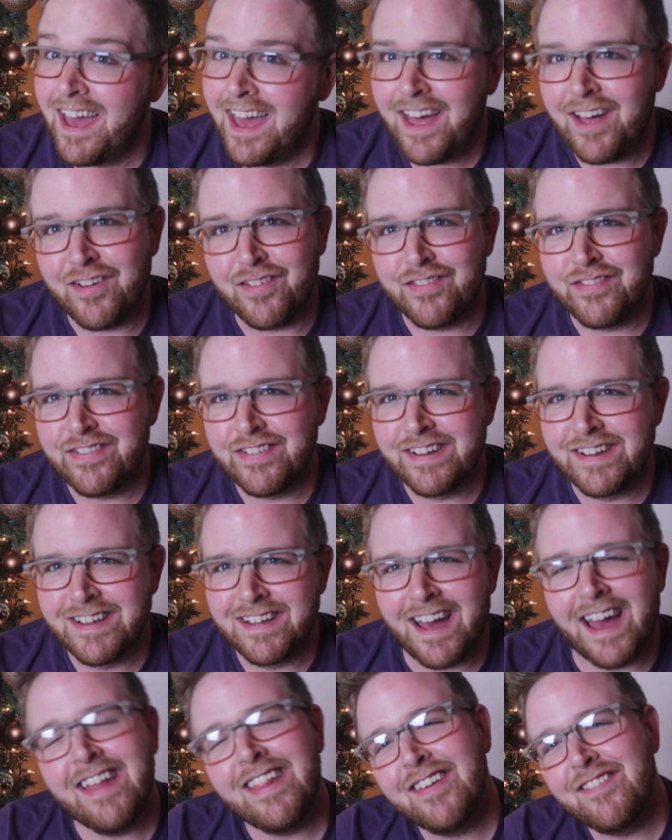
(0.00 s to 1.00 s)
Elf.
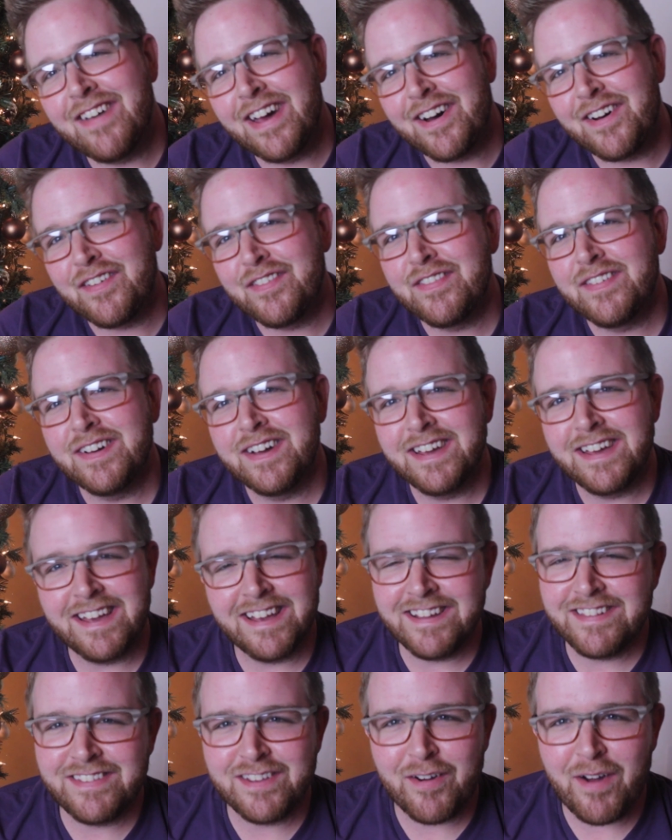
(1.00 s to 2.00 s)
I love Elf.
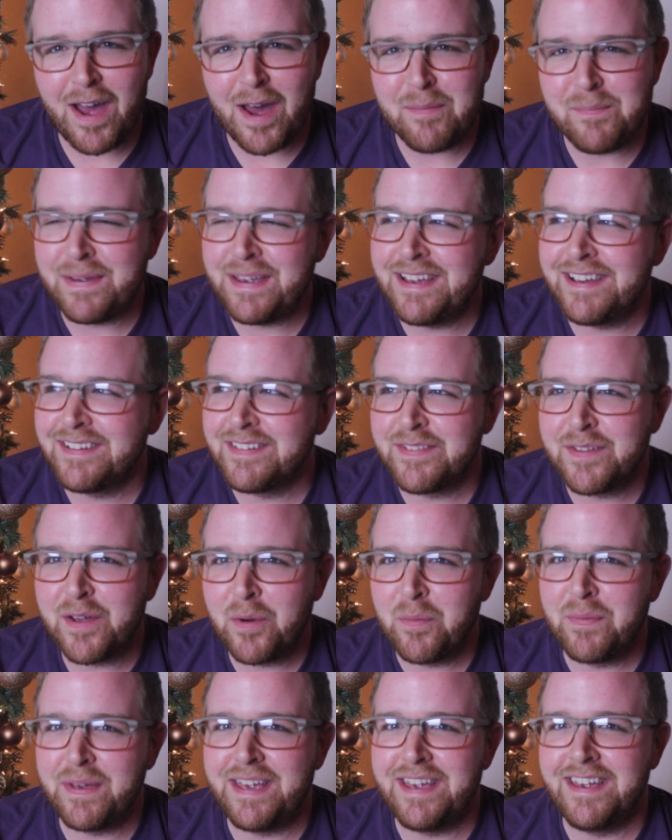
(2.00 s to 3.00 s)
It's so happy, it's
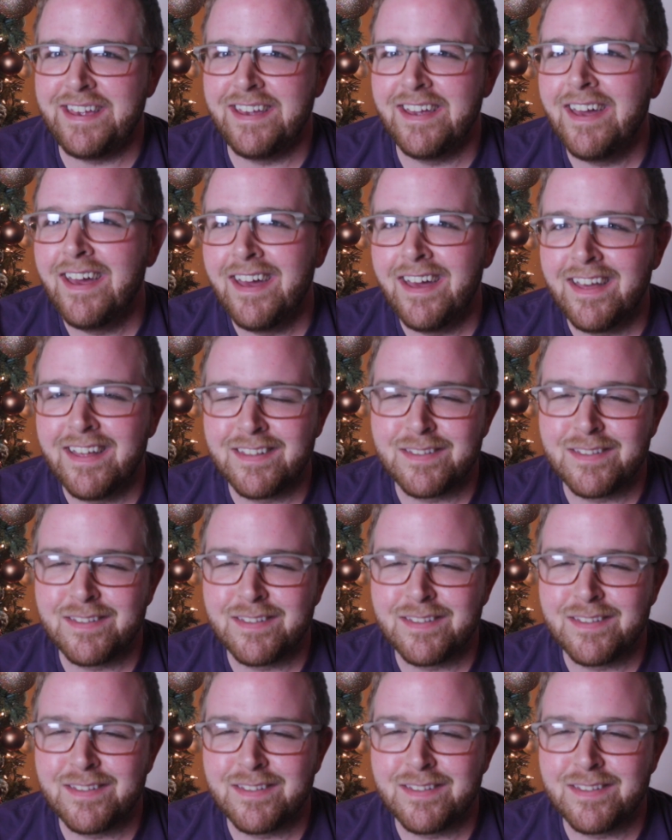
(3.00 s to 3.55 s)
so me.